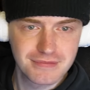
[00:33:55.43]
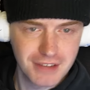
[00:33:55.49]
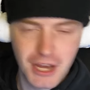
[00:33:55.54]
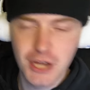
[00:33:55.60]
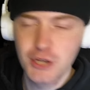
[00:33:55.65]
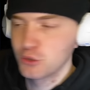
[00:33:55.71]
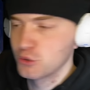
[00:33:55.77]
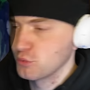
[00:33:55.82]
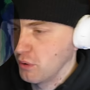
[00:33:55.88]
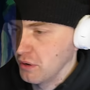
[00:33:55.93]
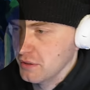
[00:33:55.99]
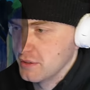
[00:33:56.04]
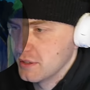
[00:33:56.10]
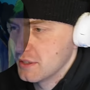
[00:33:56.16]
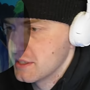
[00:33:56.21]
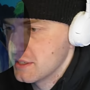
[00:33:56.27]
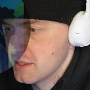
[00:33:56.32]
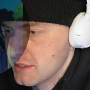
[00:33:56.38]
A good one.
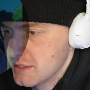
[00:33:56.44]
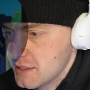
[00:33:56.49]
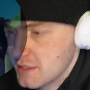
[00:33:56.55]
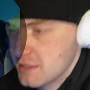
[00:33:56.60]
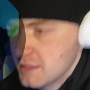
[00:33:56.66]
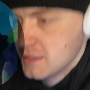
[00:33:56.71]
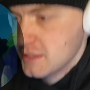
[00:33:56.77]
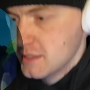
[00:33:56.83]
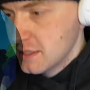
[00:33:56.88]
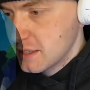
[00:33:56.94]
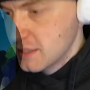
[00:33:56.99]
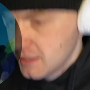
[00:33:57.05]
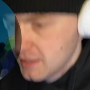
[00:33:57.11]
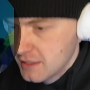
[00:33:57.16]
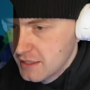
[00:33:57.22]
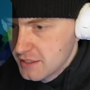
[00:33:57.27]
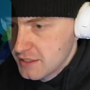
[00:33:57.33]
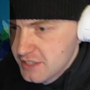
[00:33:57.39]

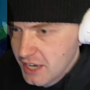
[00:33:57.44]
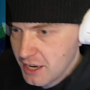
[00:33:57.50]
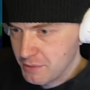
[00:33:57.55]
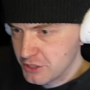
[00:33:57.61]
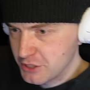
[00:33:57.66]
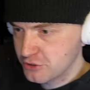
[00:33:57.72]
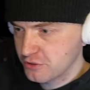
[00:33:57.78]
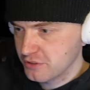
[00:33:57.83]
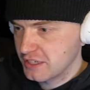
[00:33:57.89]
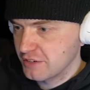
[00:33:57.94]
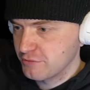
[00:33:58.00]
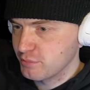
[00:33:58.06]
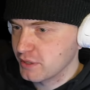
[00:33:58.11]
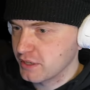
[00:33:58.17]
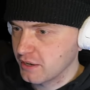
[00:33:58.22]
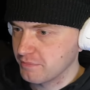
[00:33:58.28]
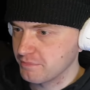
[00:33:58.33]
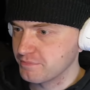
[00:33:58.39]
Let's see how much stronger they have
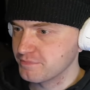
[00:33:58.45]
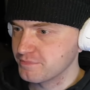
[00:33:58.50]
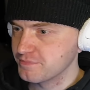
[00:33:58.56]
become.